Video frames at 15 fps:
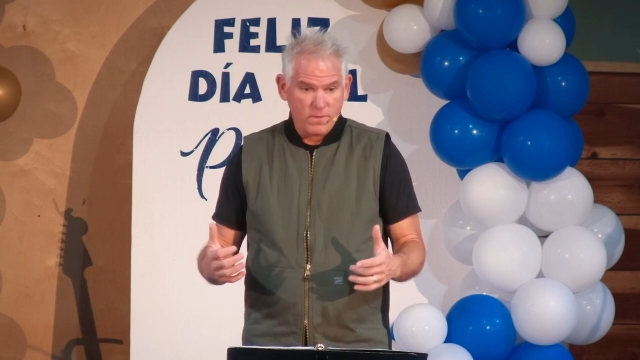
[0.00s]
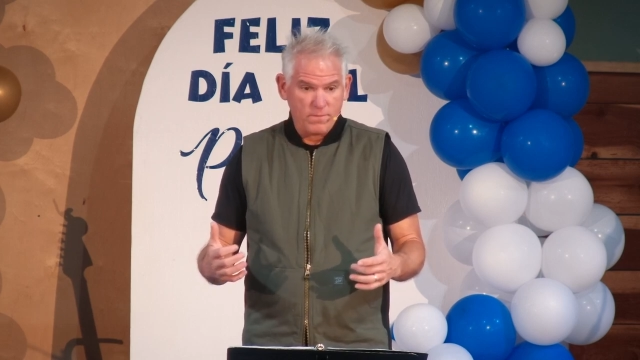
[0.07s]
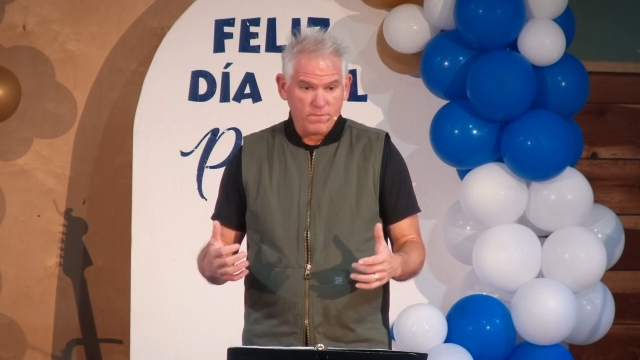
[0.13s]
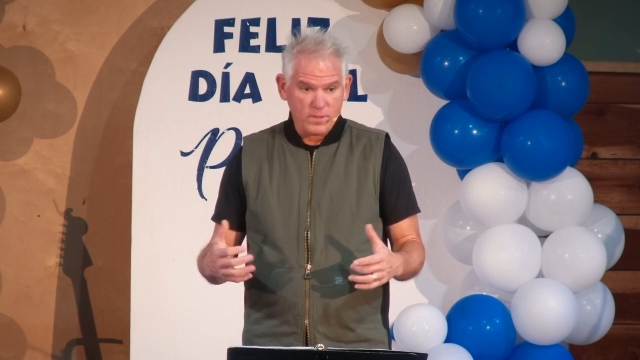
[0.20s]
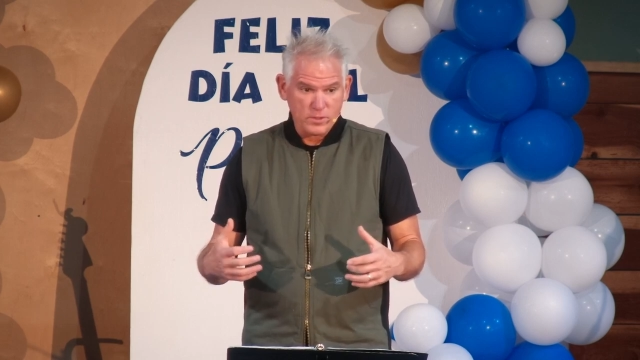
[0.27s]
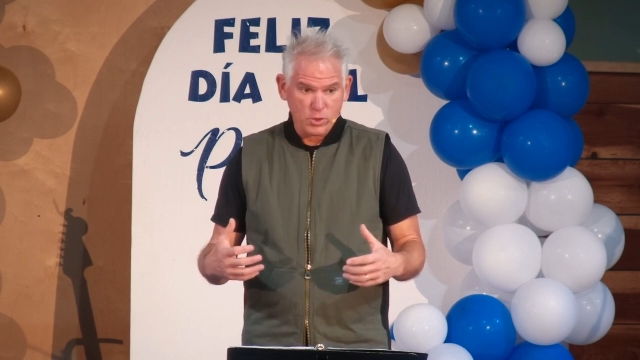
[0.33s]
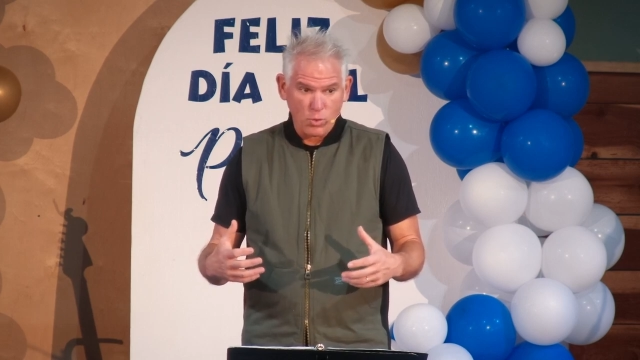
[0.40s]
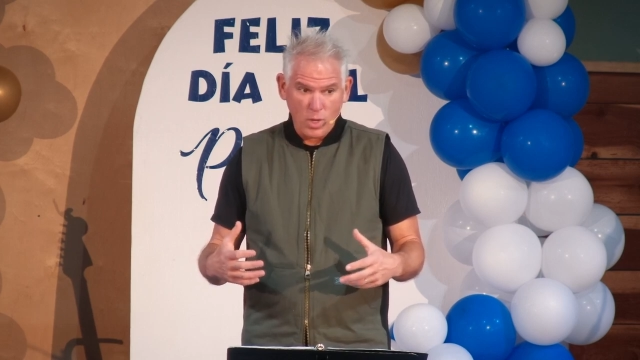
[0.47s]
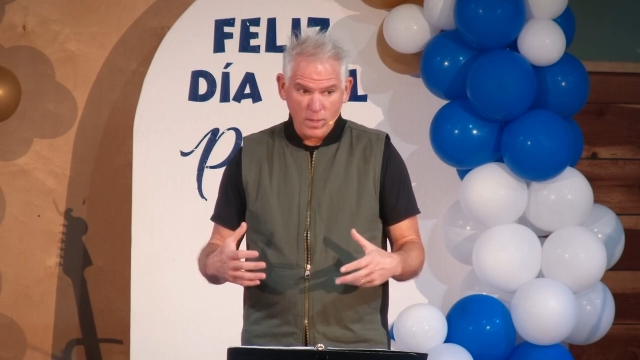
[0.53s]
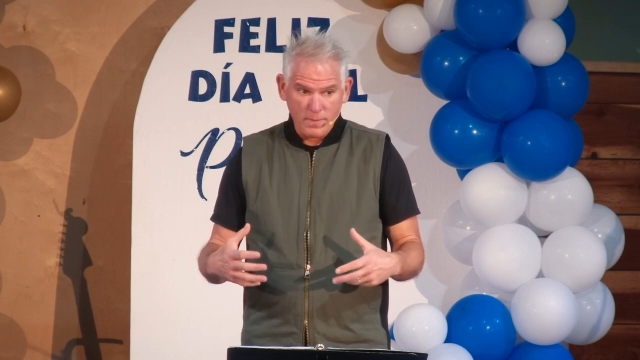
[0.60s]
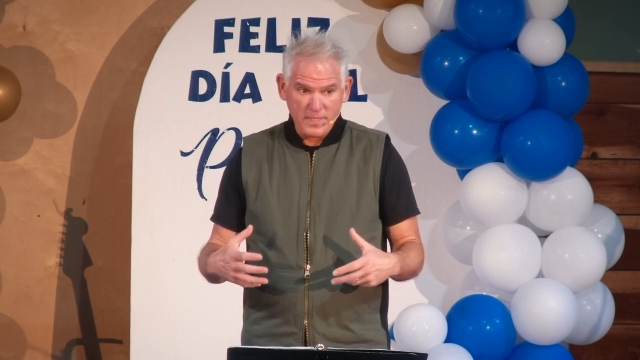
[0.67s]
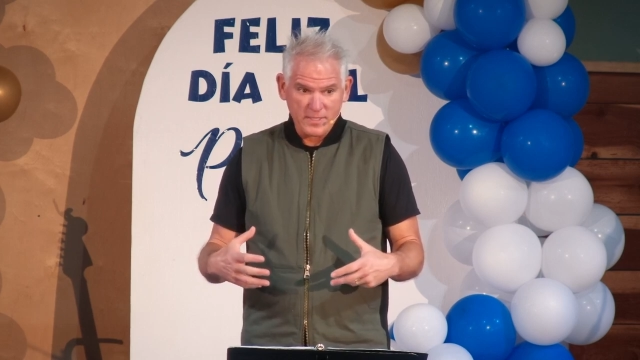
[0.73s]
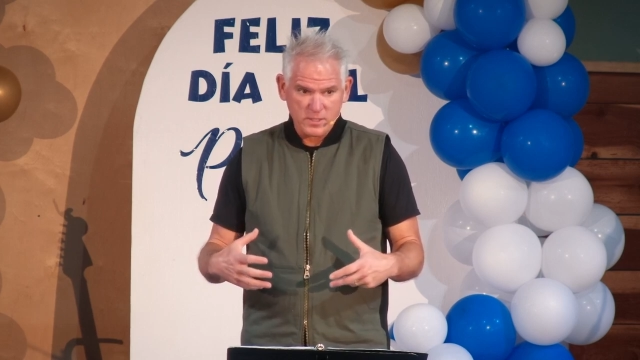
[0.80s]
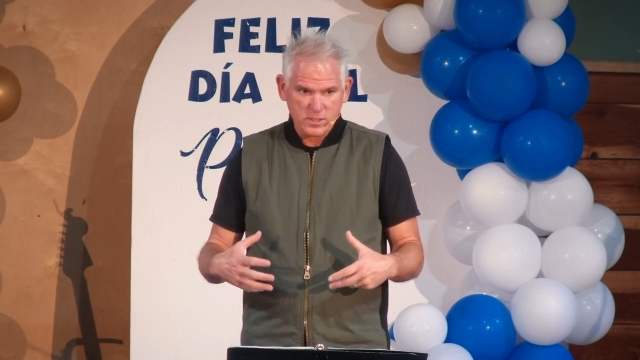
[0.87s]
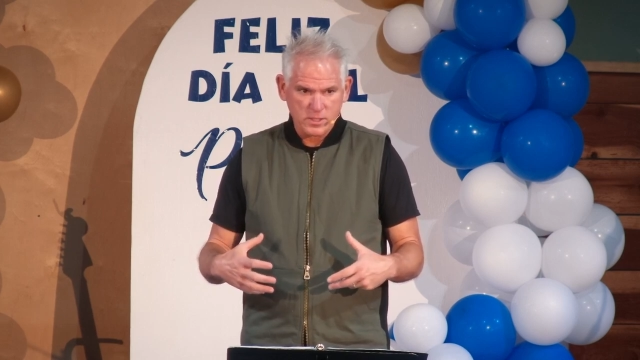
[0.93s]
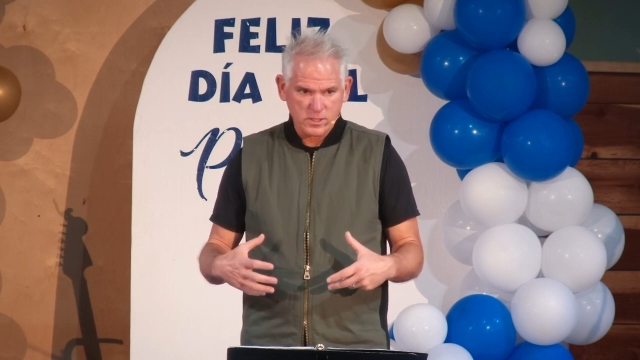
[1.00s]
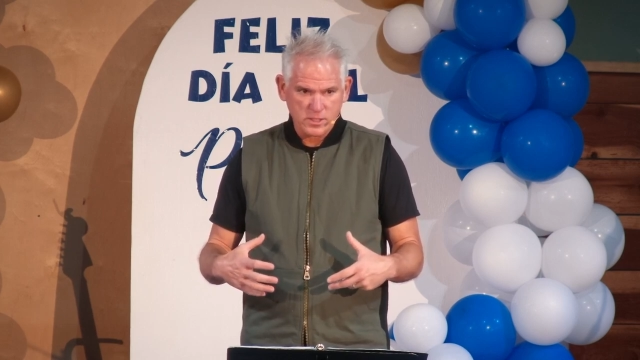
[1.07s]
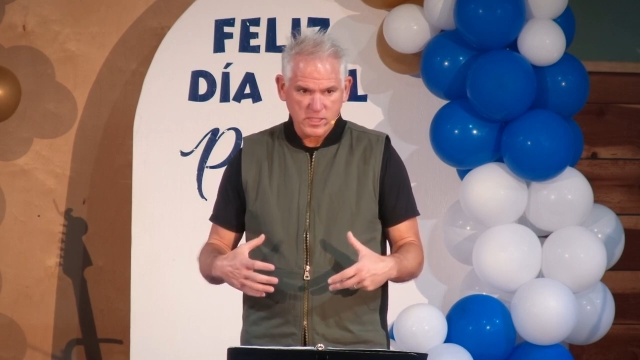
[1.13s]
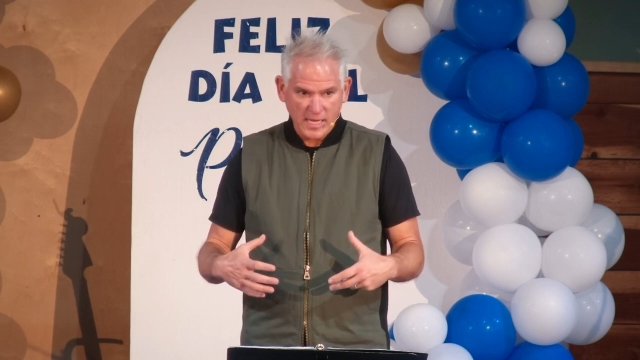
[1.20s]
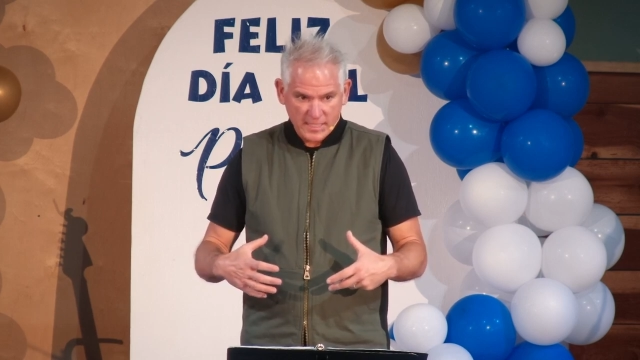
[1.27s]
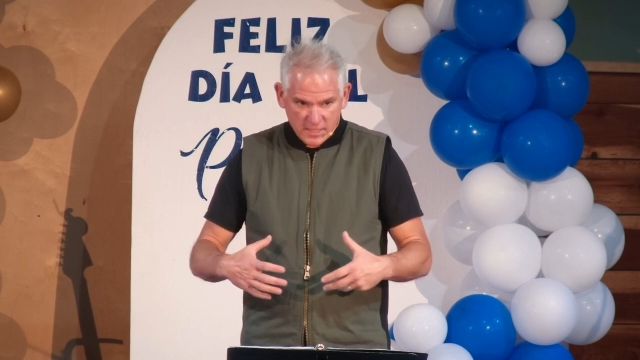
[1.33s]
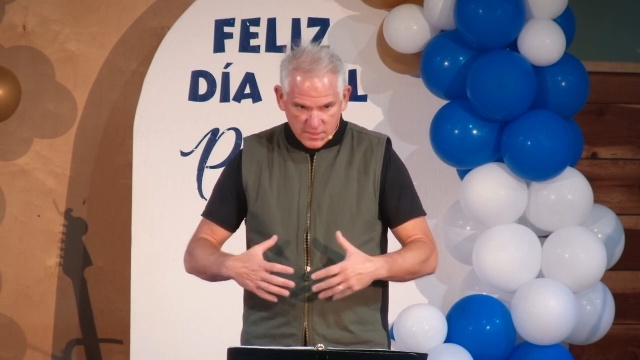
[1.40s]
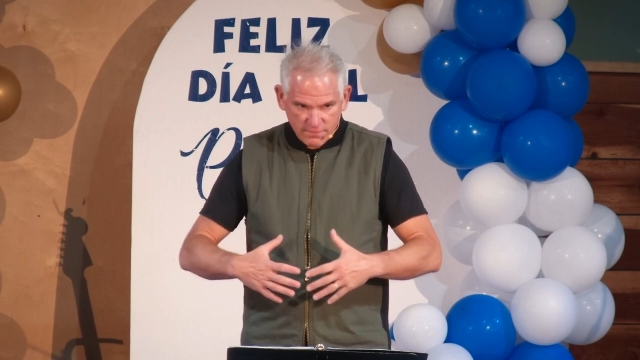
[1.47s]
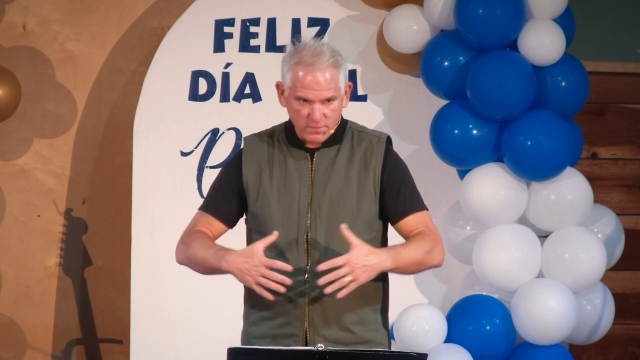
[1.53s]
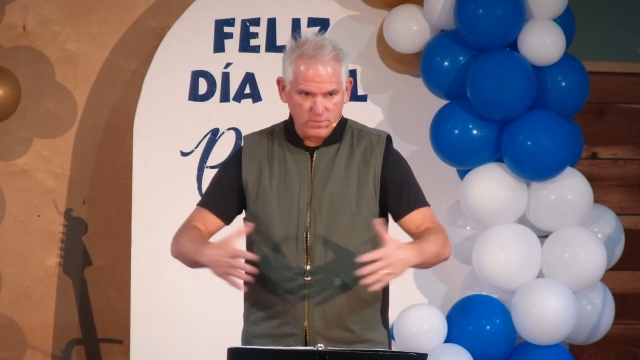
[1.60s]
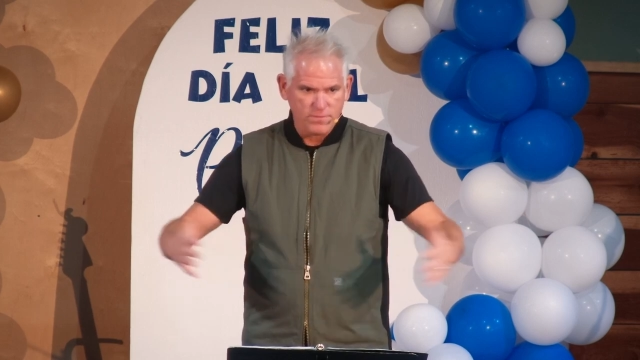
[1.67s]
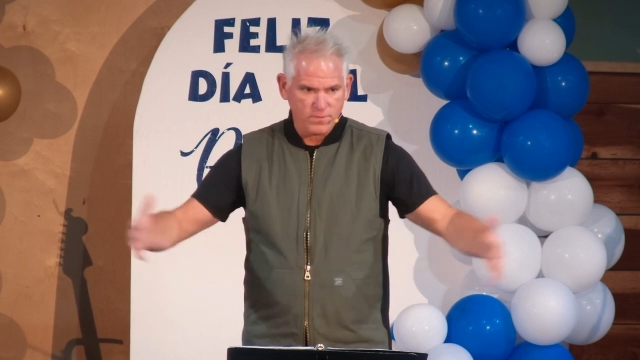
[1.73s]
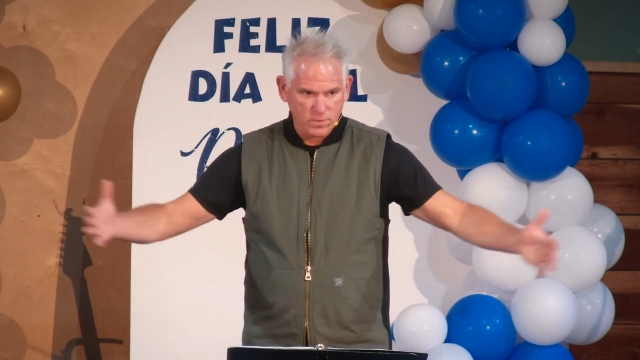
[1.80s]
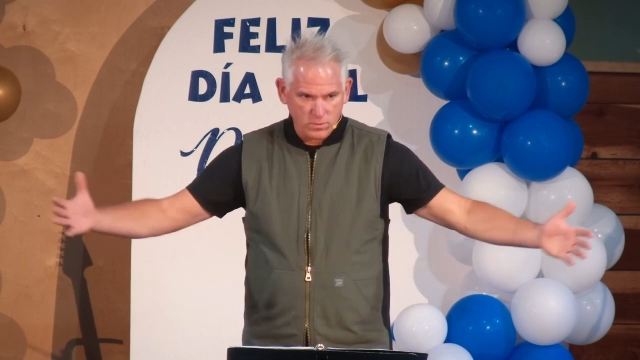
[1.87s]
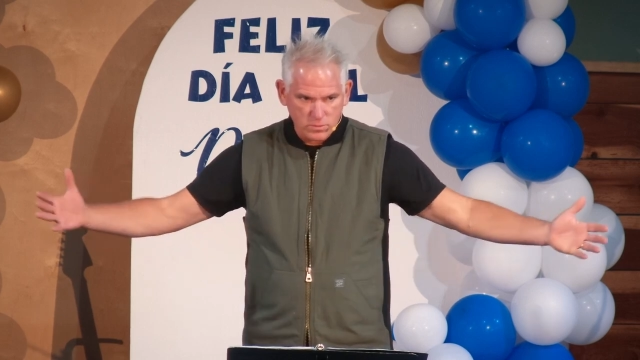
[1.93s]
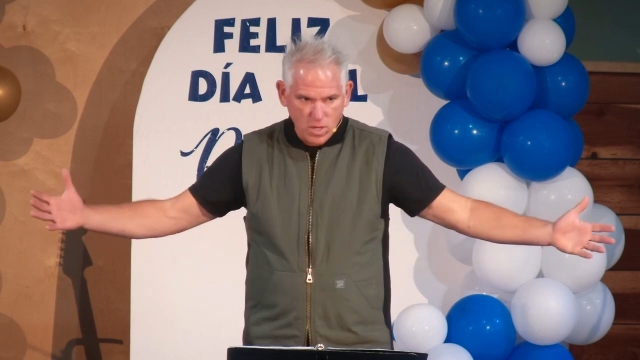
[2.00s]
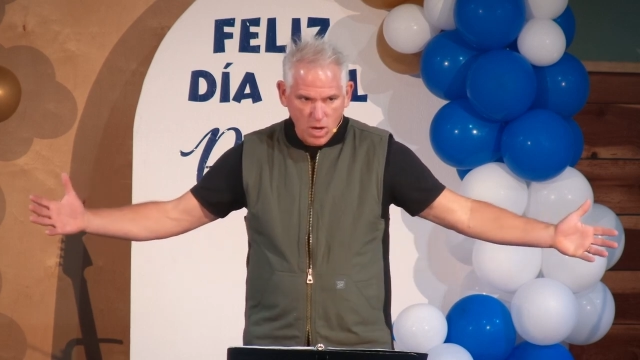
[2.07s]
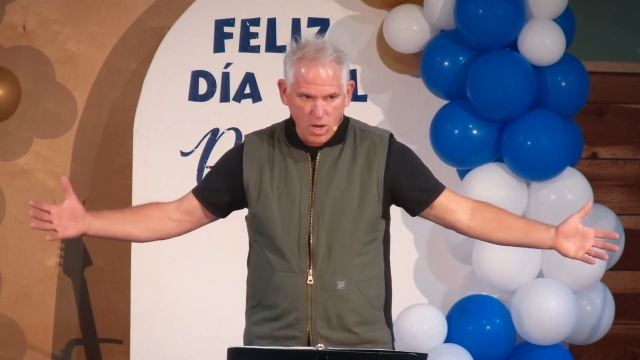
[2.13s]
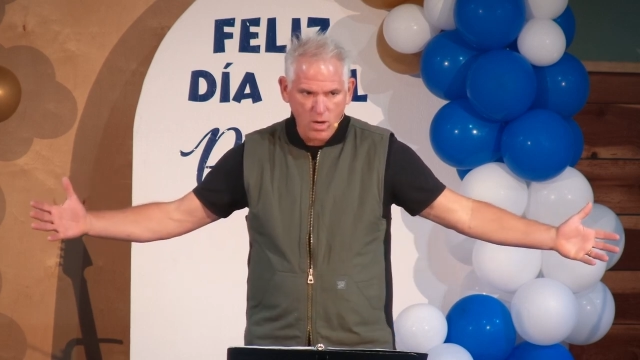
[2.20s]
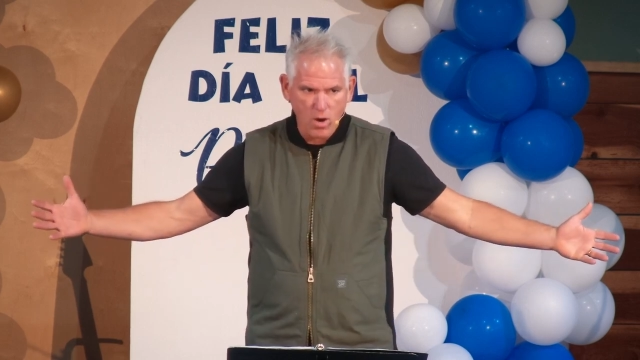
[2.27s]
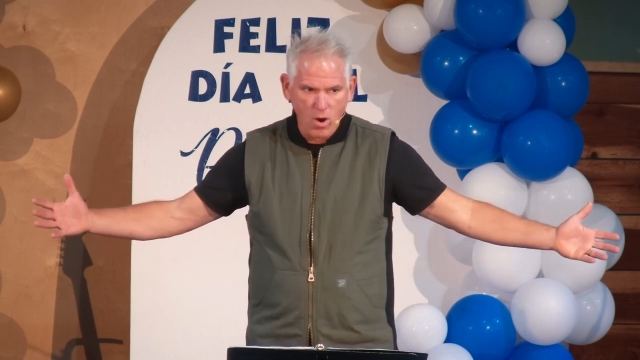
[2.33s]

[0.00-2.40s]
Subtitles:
Friends, you want to be successful for the long